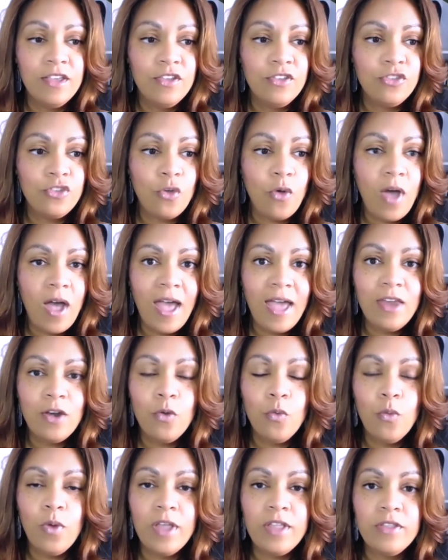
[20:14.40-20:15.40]
so I
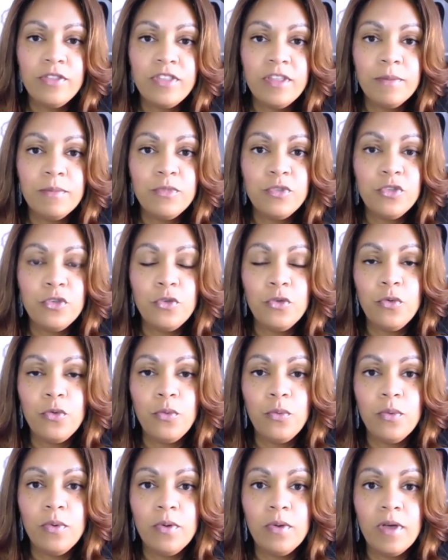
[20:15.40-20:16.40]
don't want them
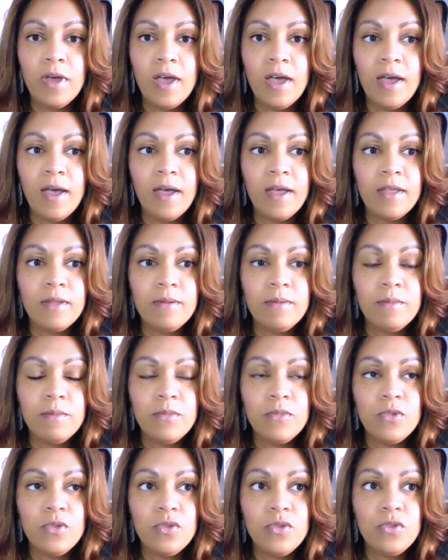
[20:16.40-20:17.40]
to uh,
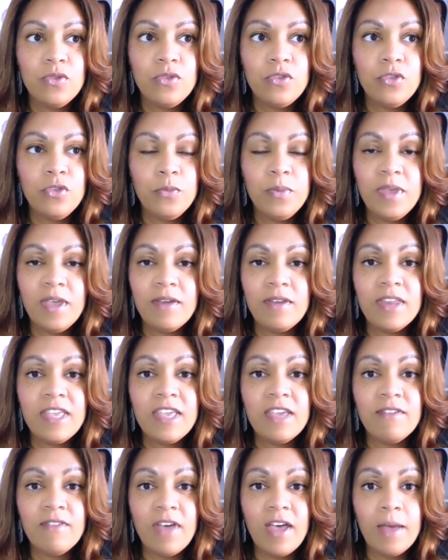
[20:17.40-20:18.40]
to be able to
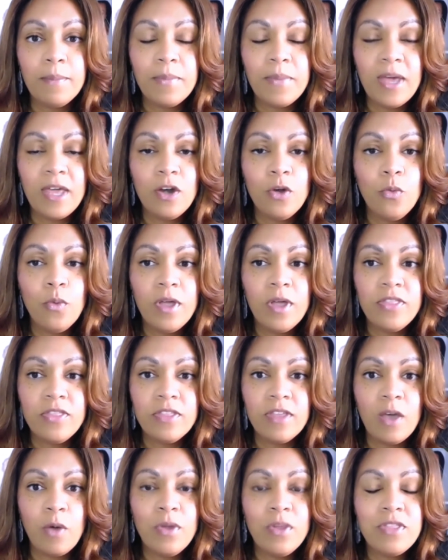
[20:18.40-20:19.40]
give up. I don't want
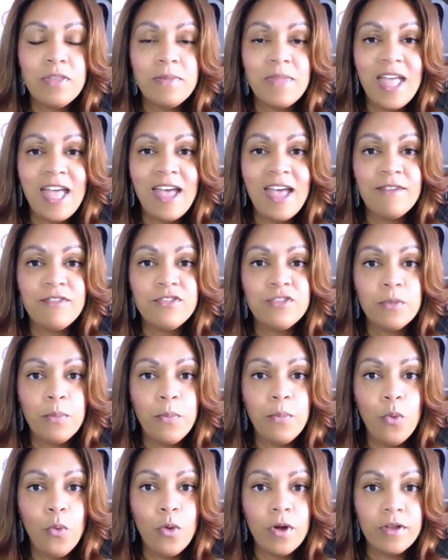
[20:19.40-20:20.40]
I want them to have
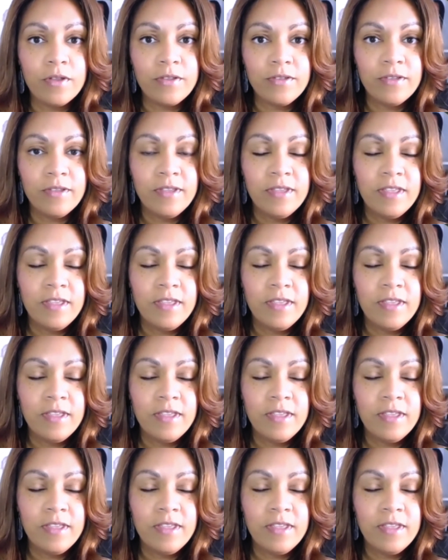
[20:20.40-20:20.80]
support.